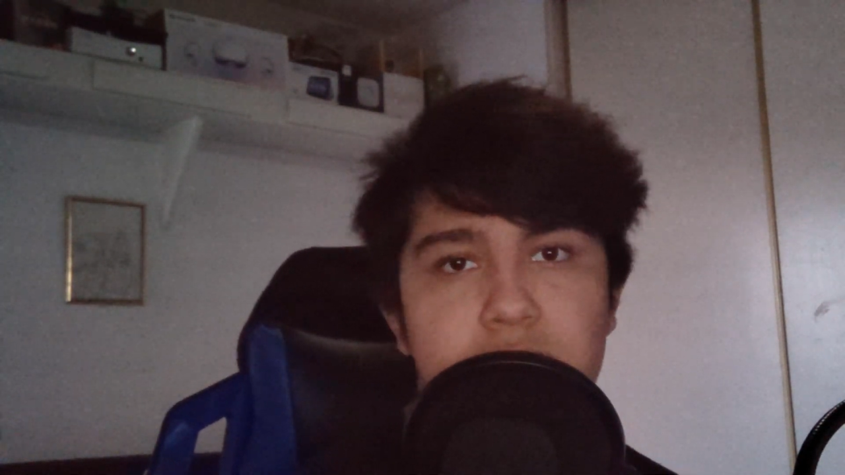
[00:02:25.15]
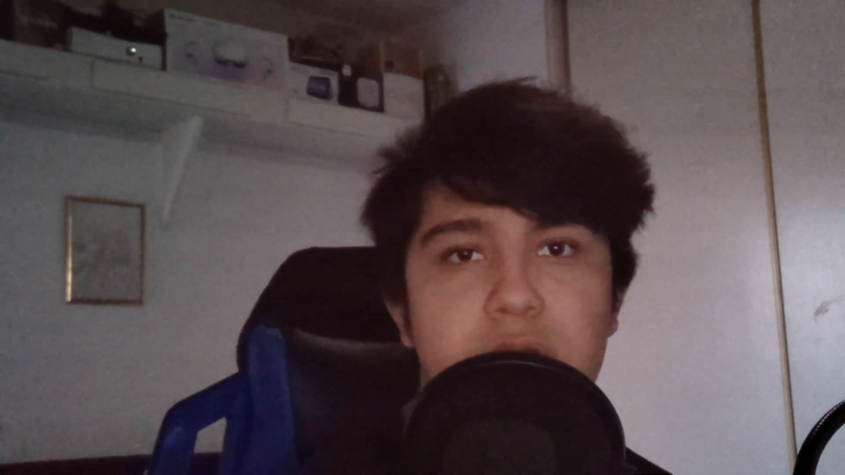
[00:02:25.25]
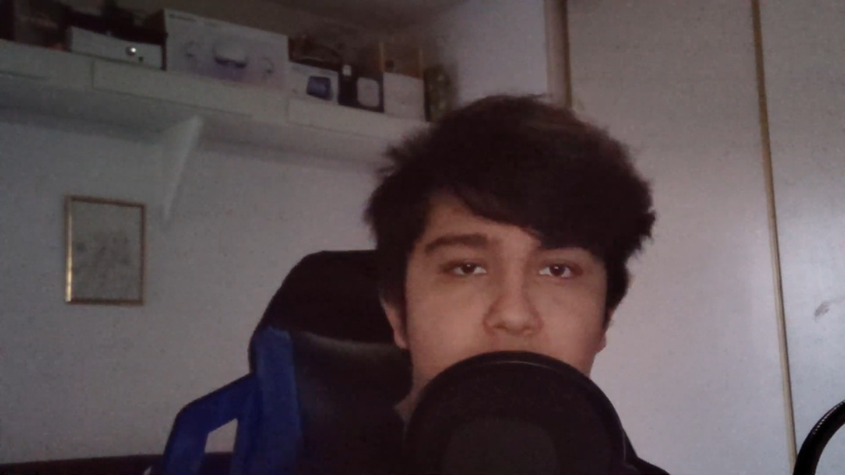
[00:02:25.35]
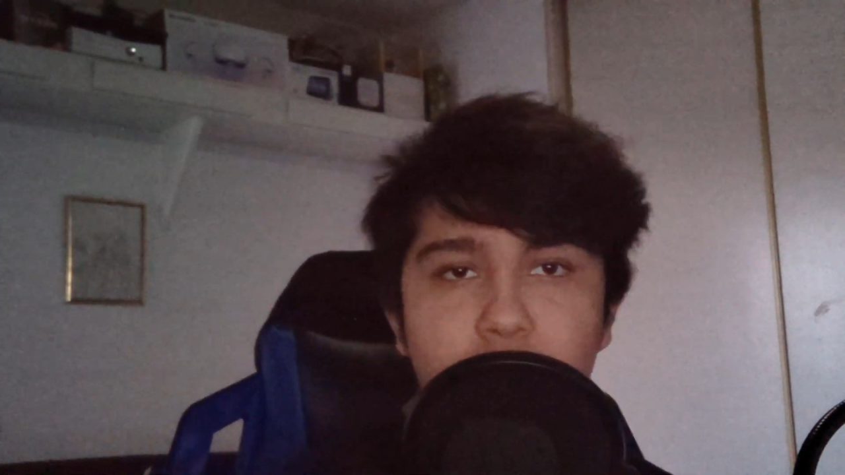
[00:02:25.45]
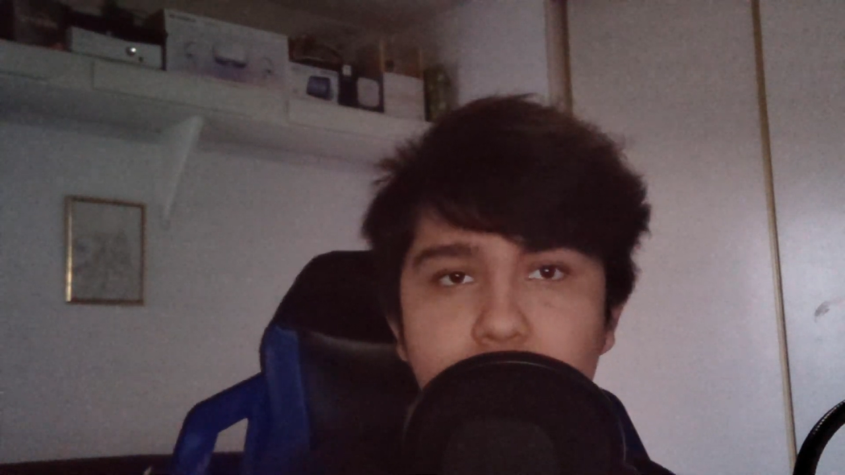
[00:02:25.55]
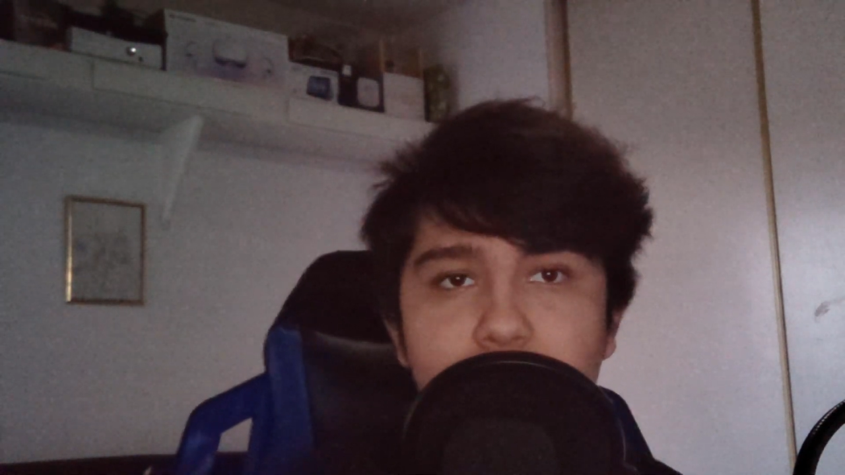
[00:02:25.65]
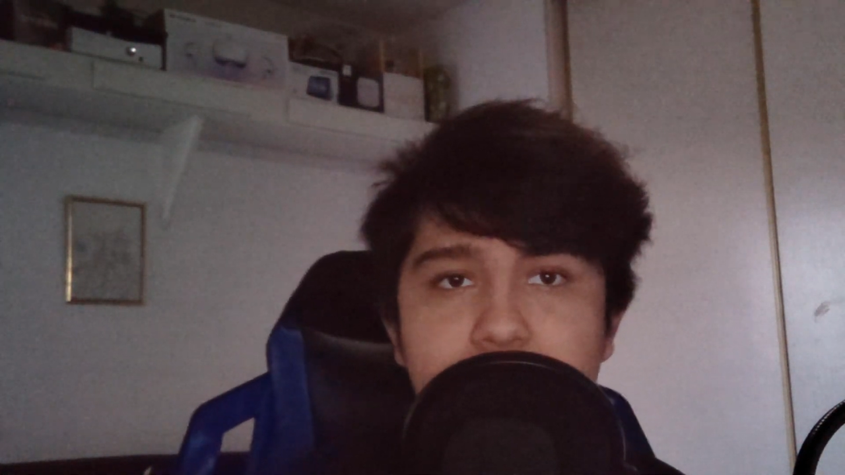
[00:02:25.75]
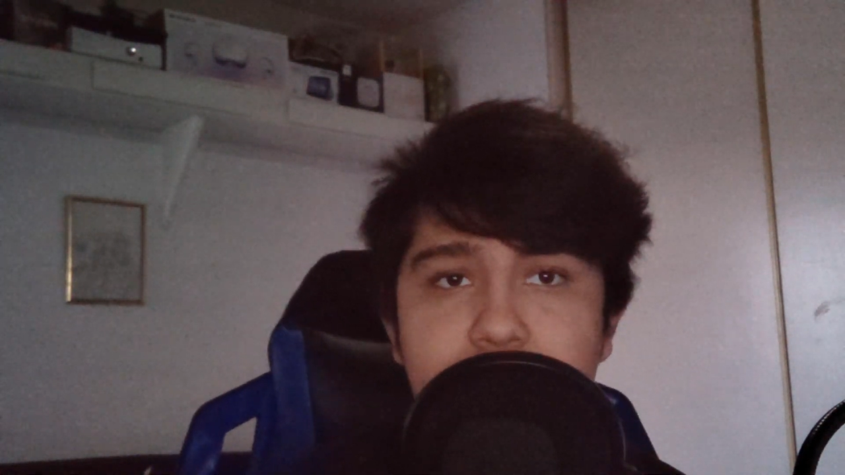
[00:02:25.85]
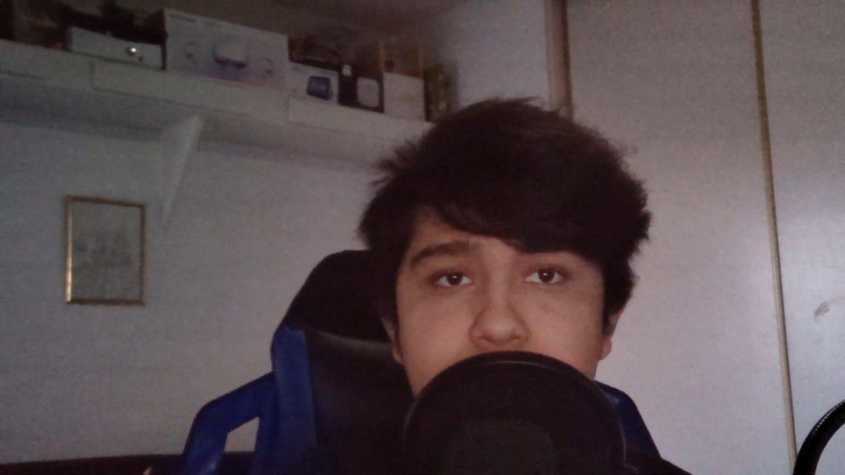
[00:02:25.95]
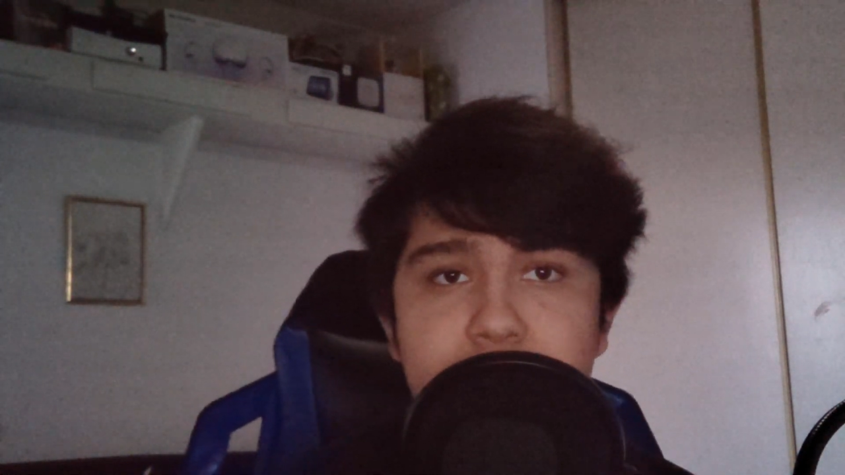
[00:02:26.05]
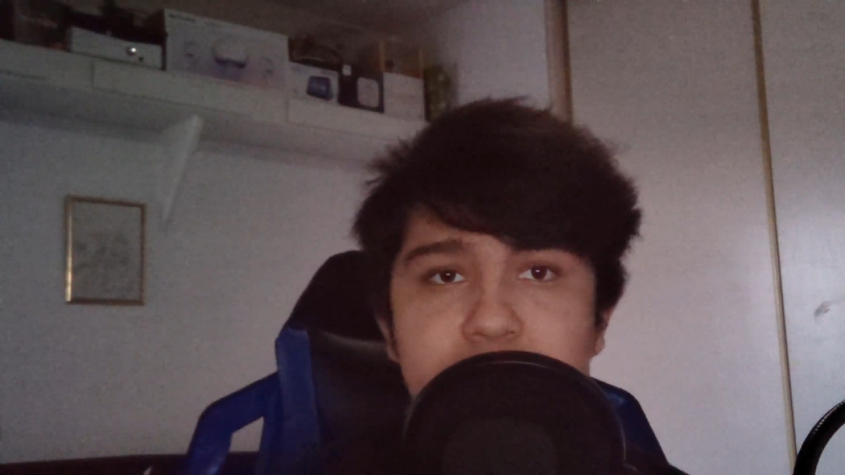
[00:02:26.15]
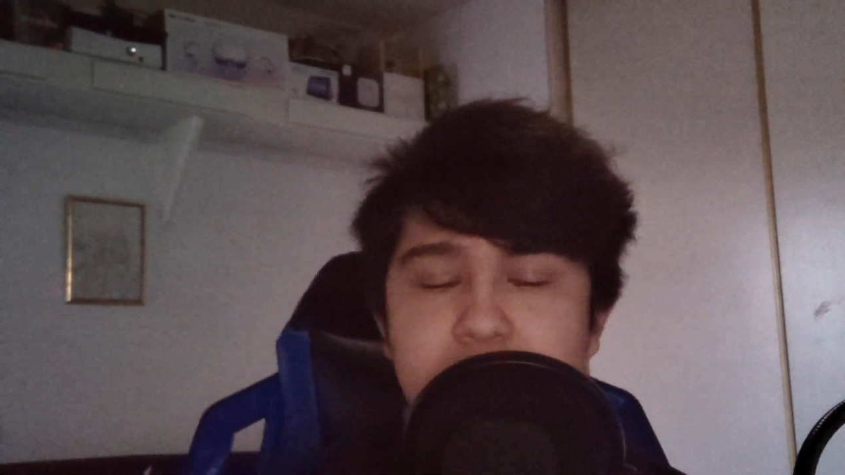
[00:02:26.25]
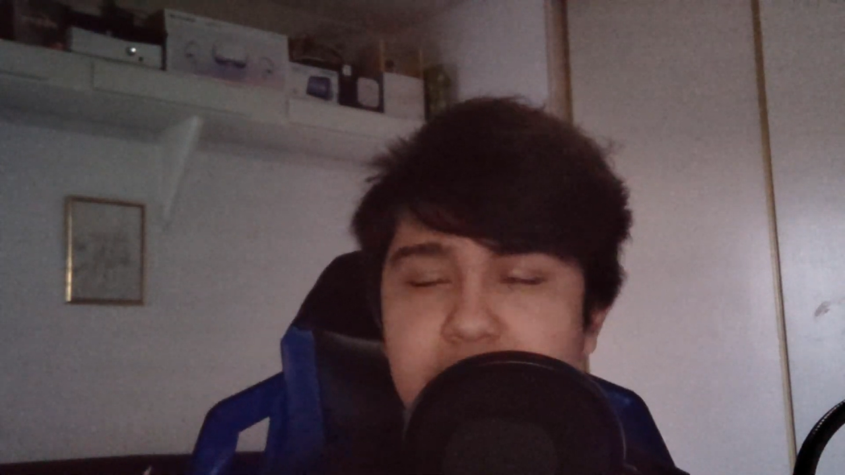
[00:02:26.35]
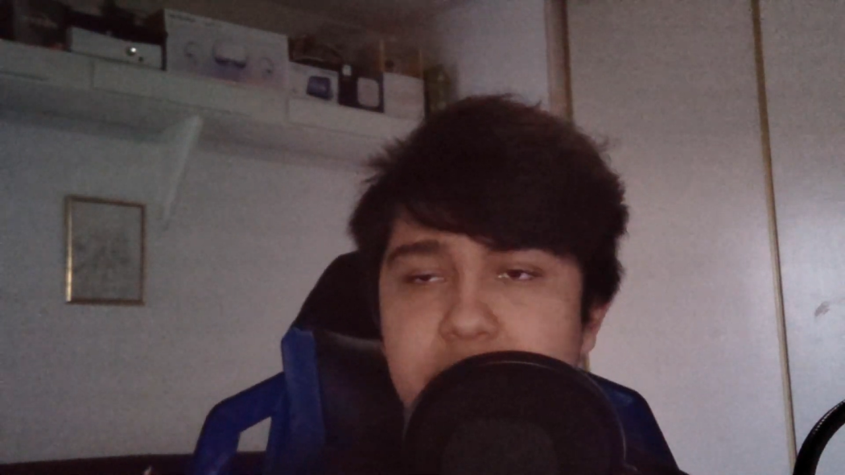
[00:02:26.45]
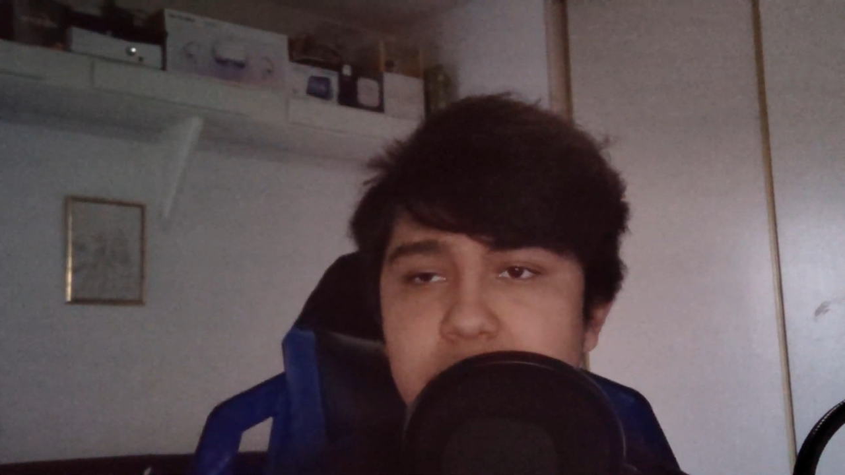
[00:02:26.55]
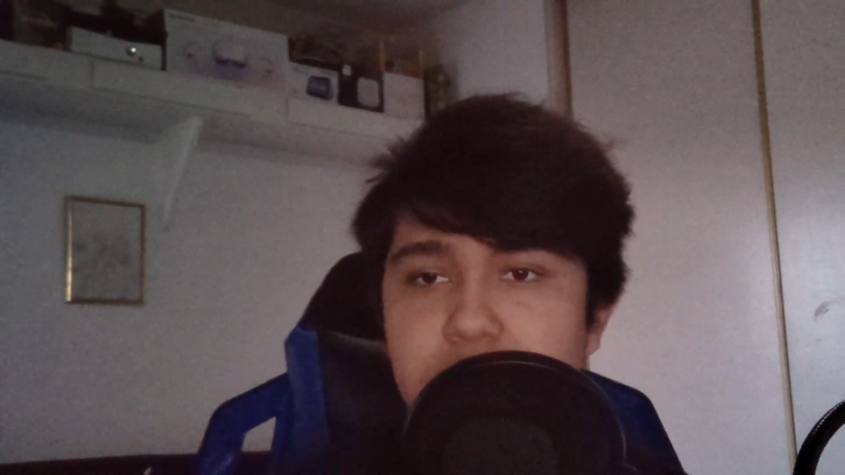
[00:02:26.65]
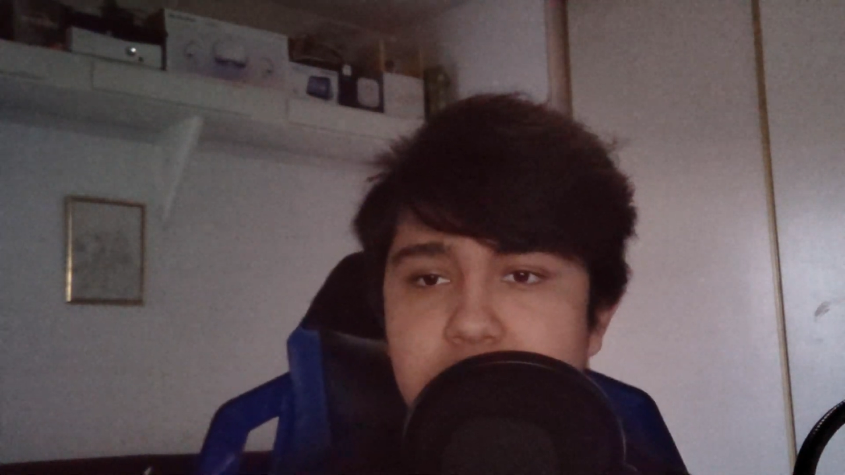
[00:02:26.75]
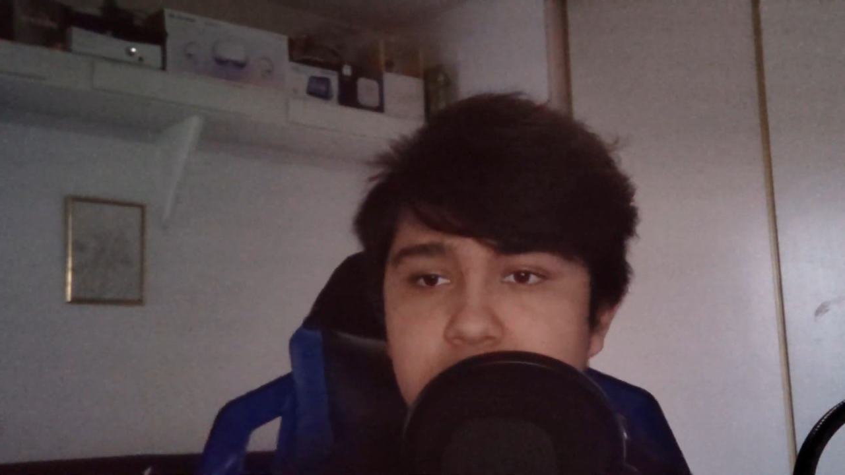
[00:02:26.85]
For the RAM, it's